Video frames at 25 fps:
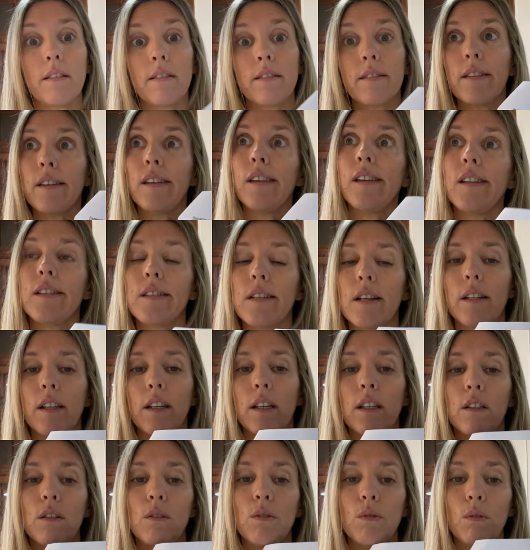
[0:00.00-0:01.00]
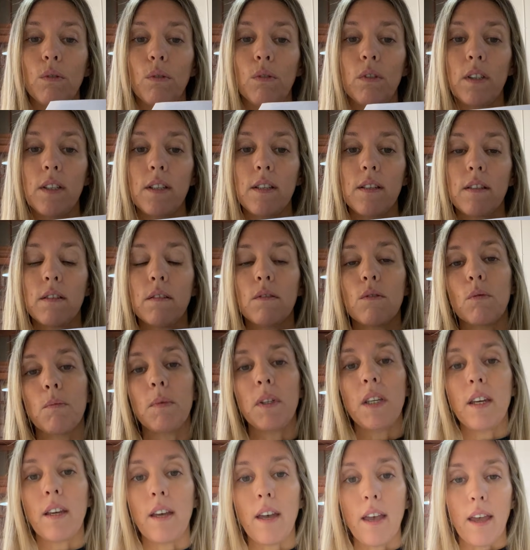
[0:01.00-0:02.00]
sit and I do this to
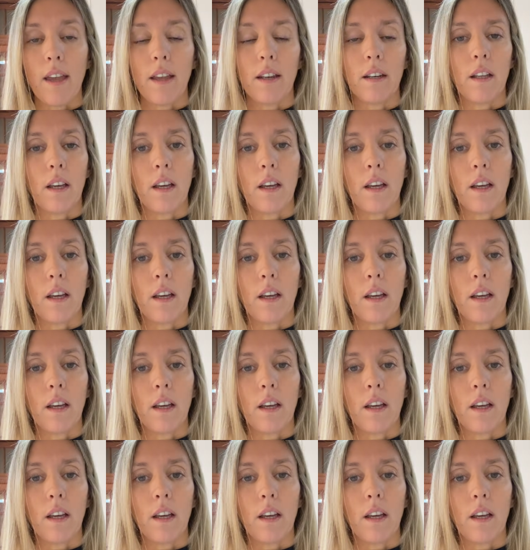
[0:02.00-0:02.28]
me again,